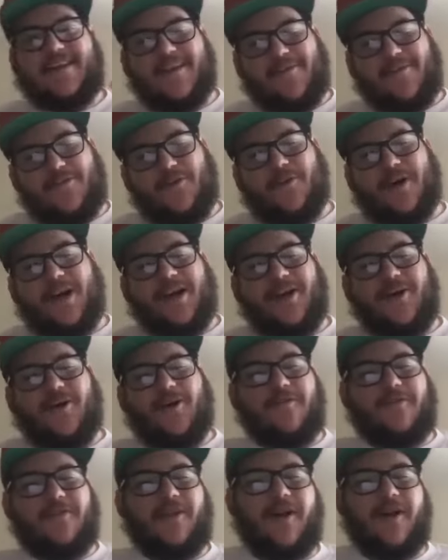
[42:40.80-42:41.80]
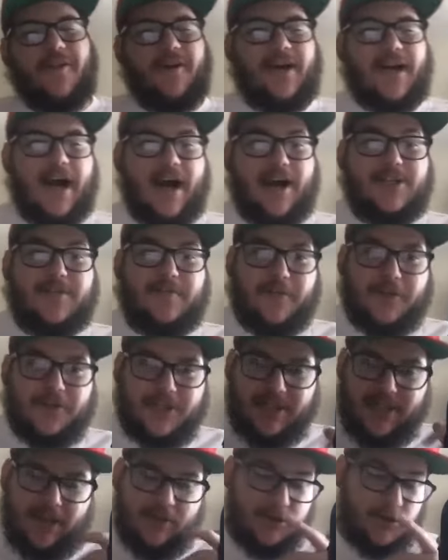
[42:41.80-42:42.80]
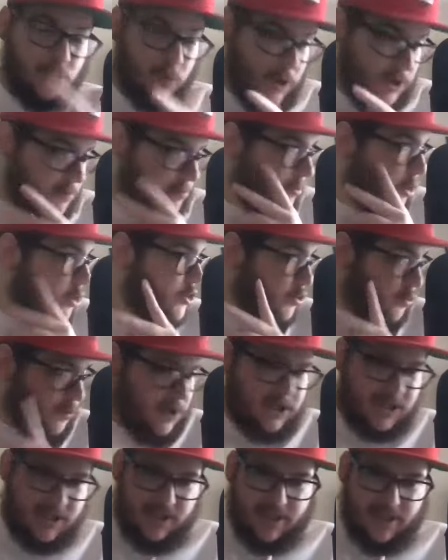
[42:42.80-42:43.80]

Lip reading: want to go over the other controversy that was most recent,